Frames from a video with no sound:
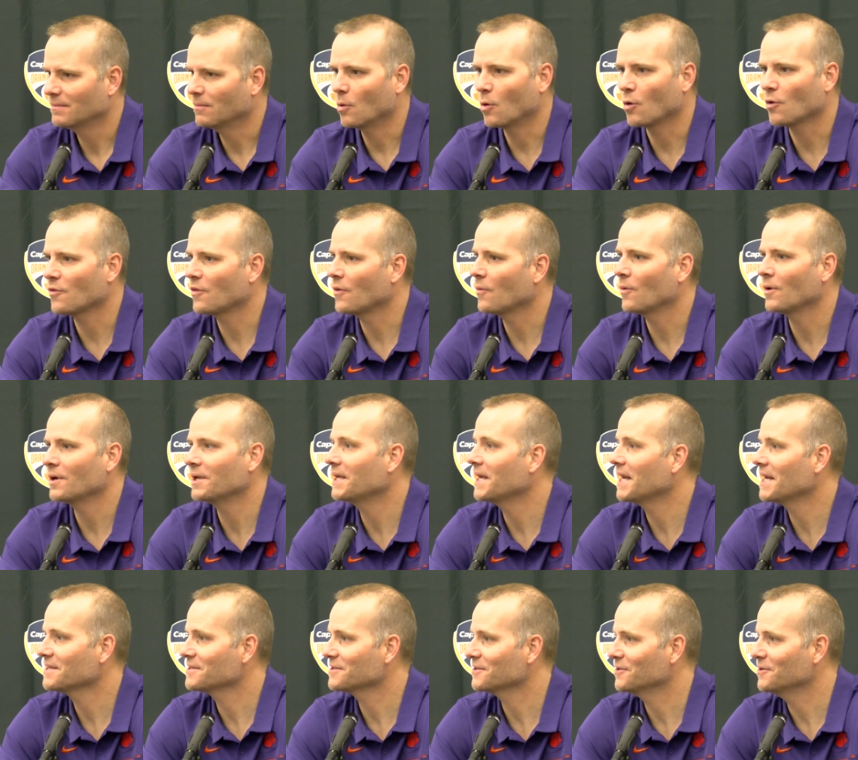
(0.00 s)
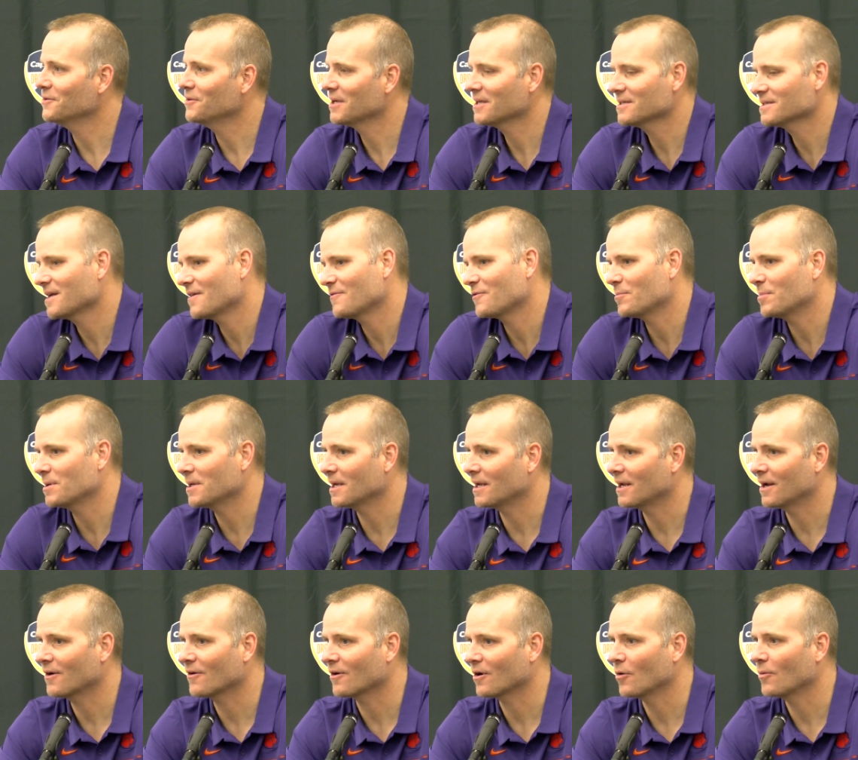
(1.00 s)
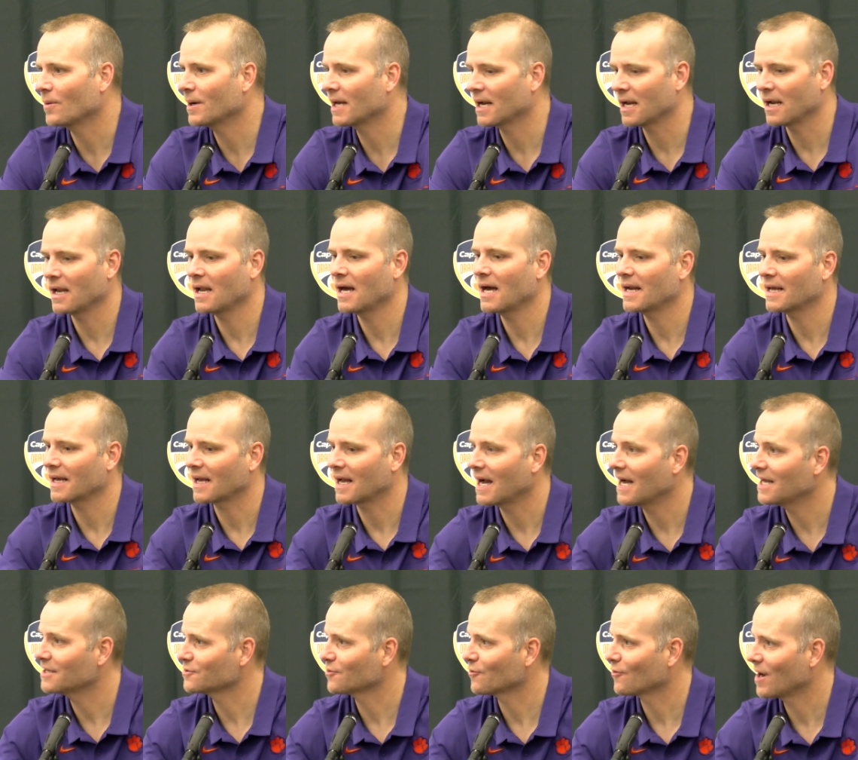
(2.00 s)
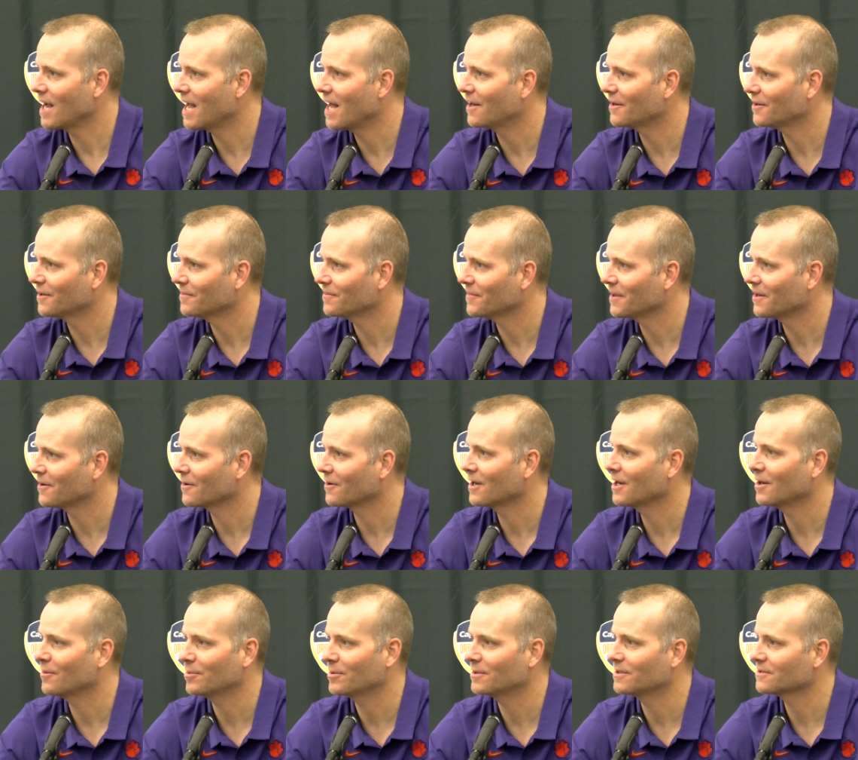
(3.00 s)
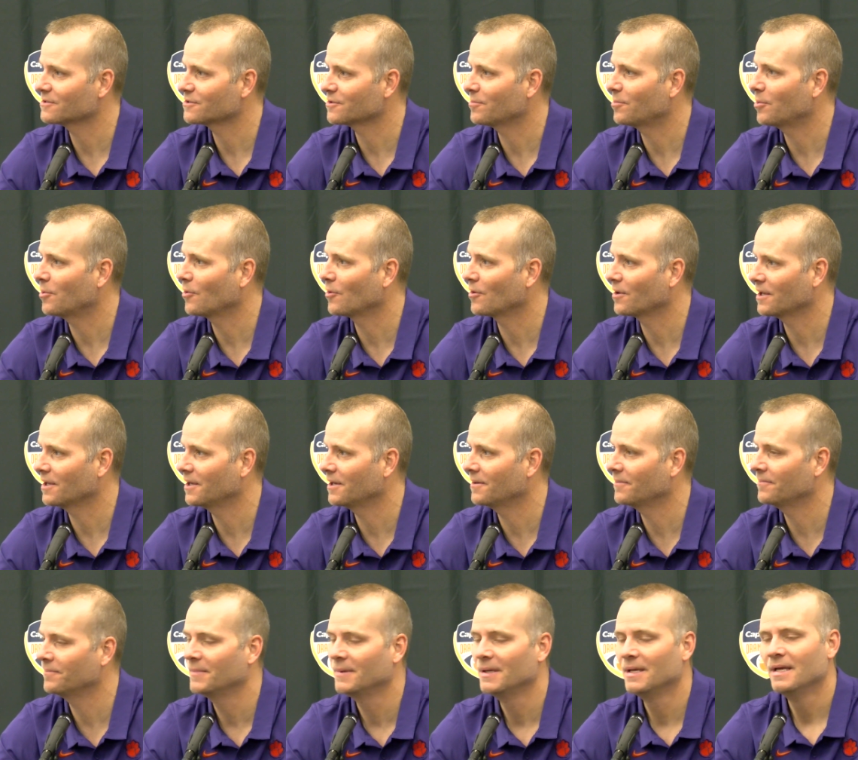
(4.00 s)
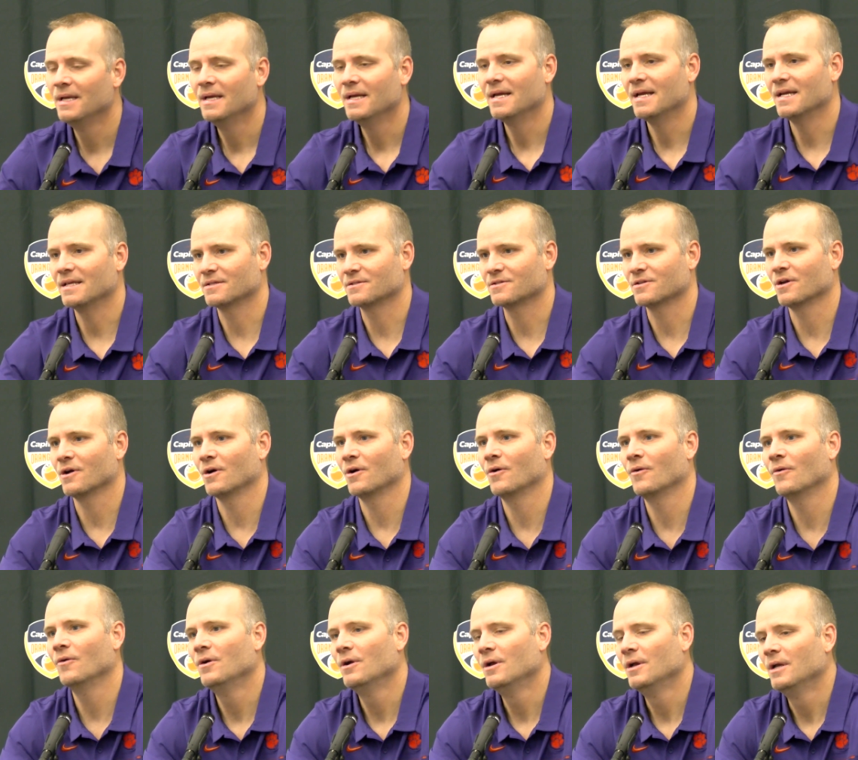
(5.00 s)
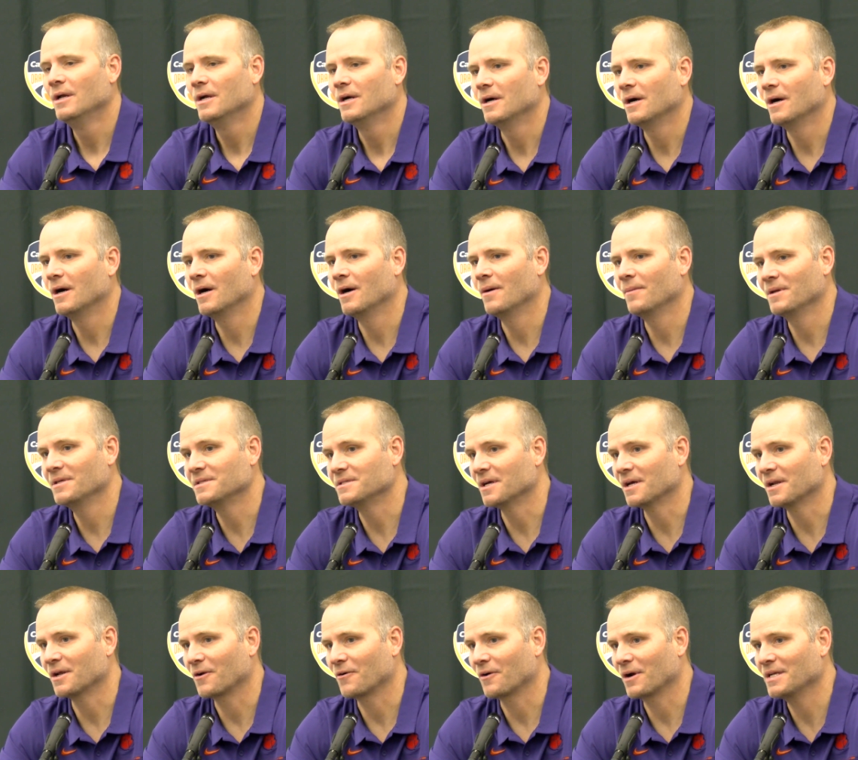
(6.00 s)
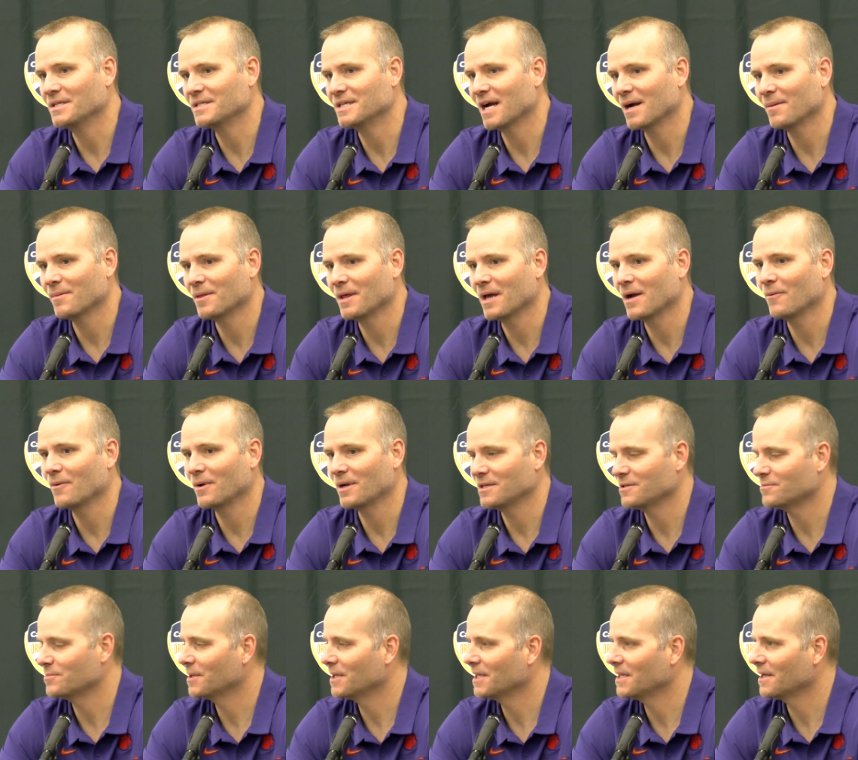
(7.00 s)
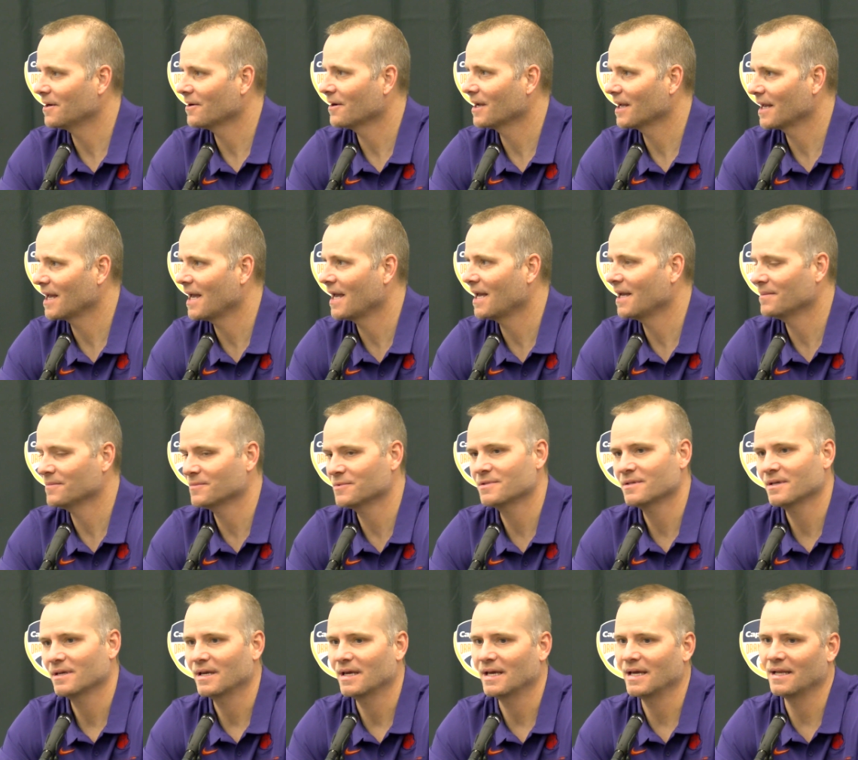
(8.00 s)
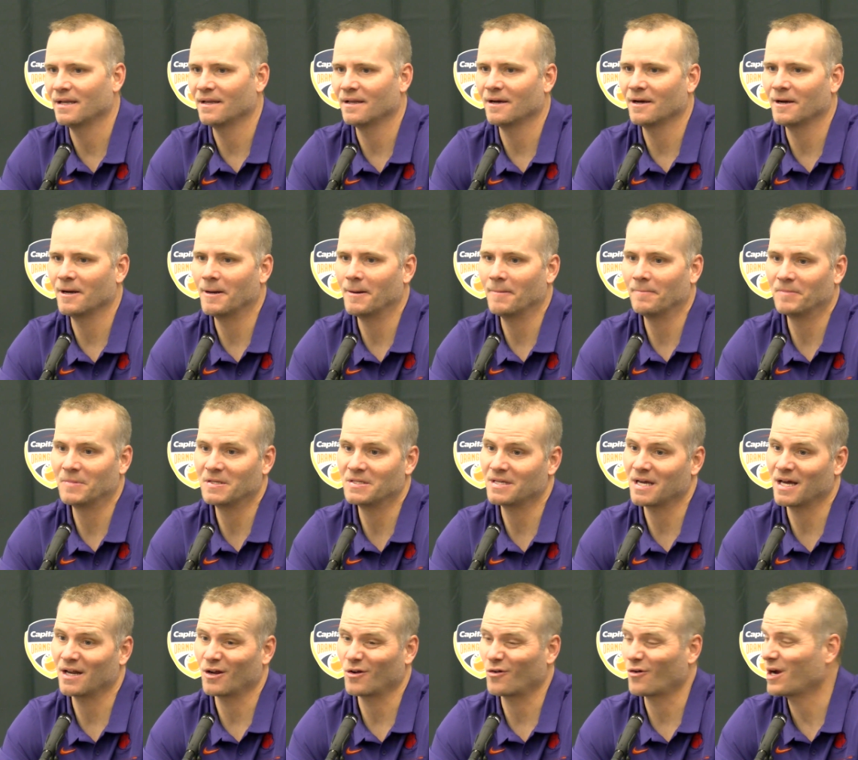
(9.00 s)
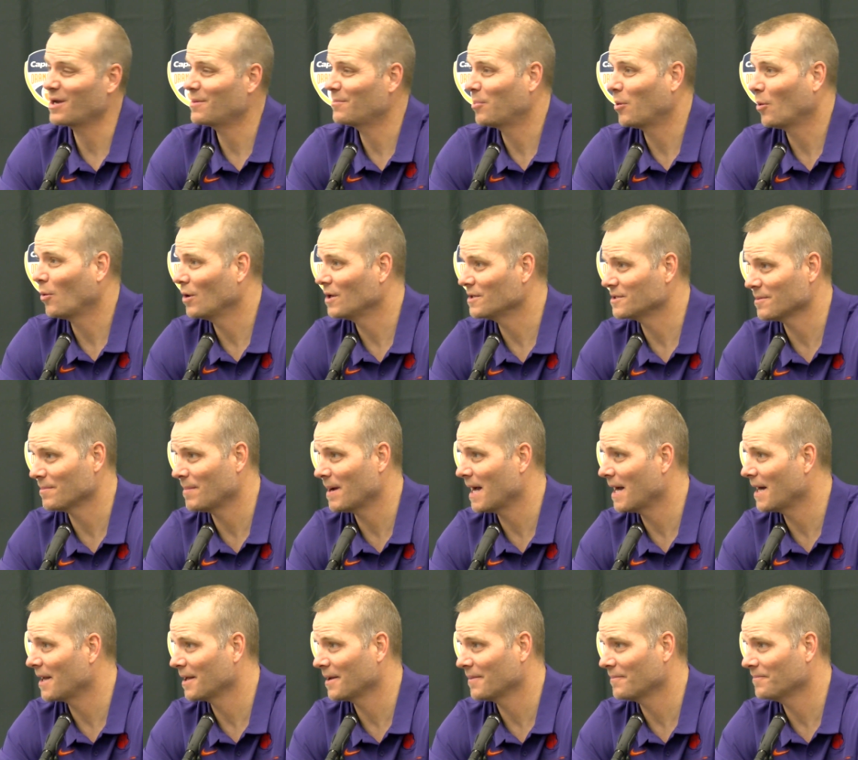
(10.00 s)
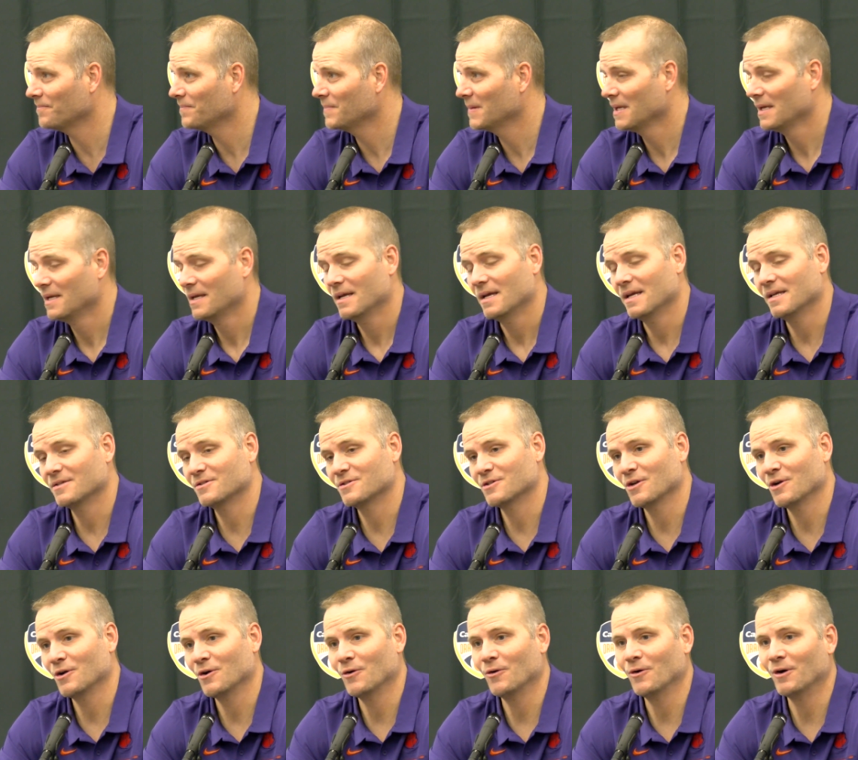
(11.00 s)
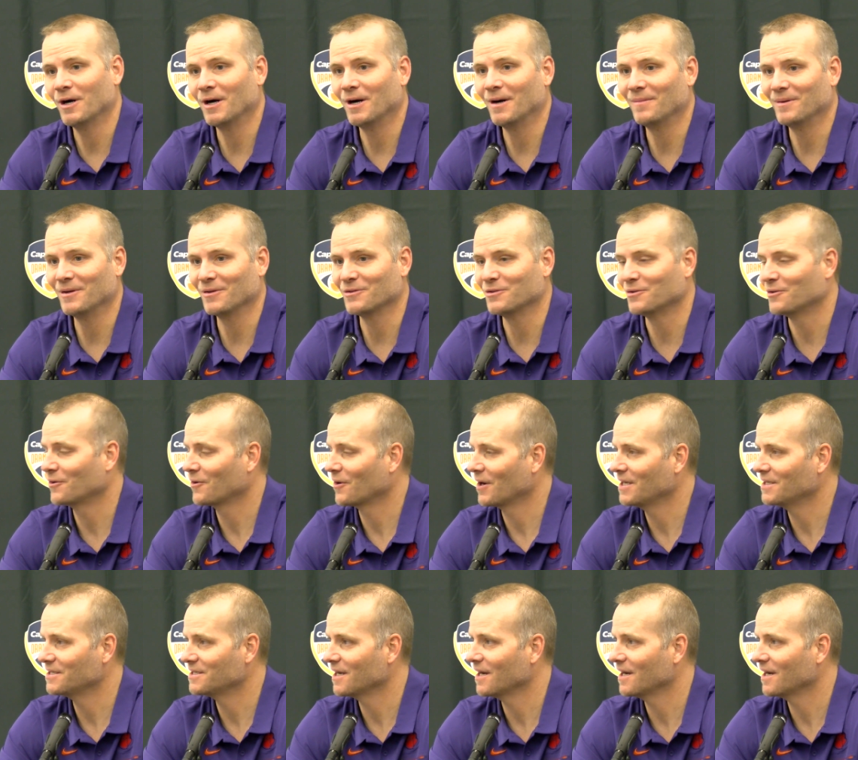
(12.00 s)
more than what he has to do. He doesn't have to be a hero. We got a lot of guys around him that are helping to support him. And so he's done a great job of that when he's been in there in games. And he's got a great poise about him. And so he'll do a great